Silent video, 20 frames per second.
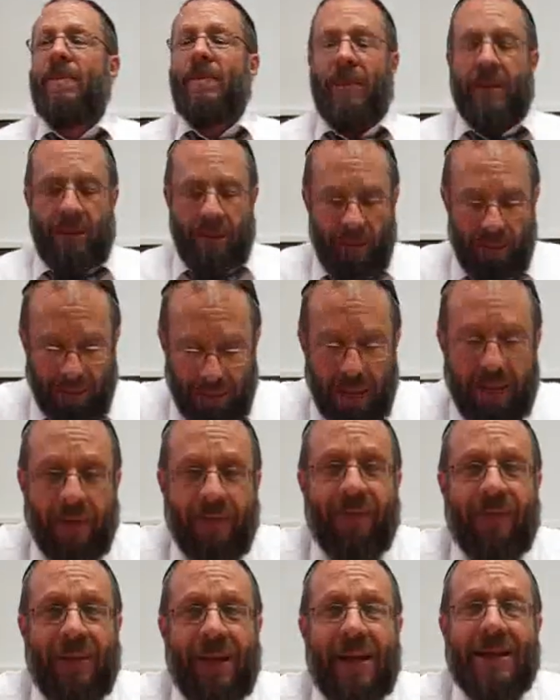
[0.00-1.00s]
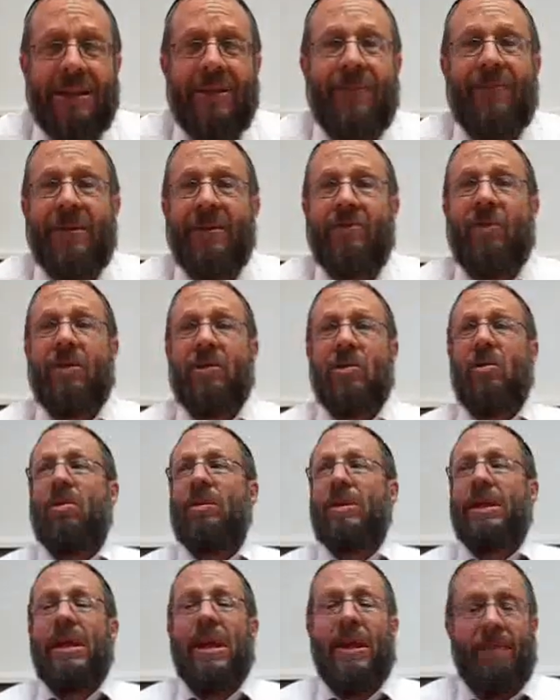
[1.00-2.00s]
the later philosophers, what's
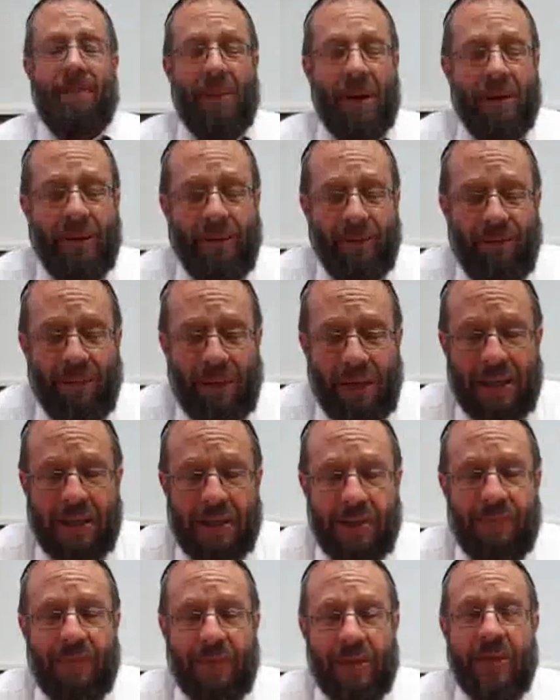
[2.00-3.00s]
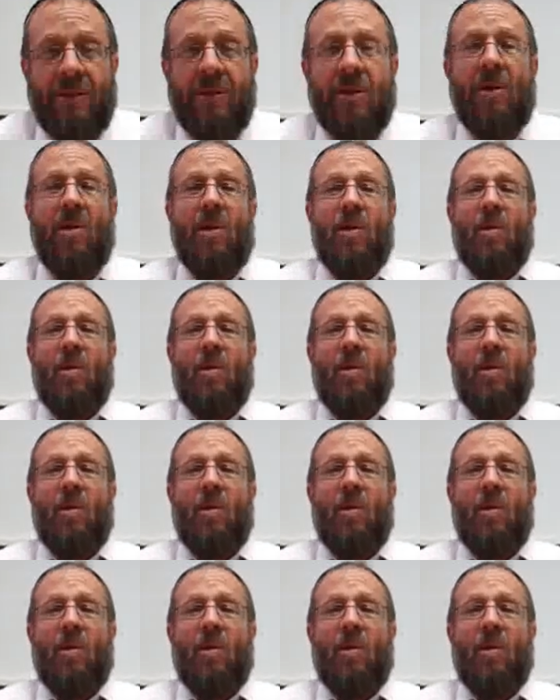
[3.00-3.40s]
called the modern philosophers,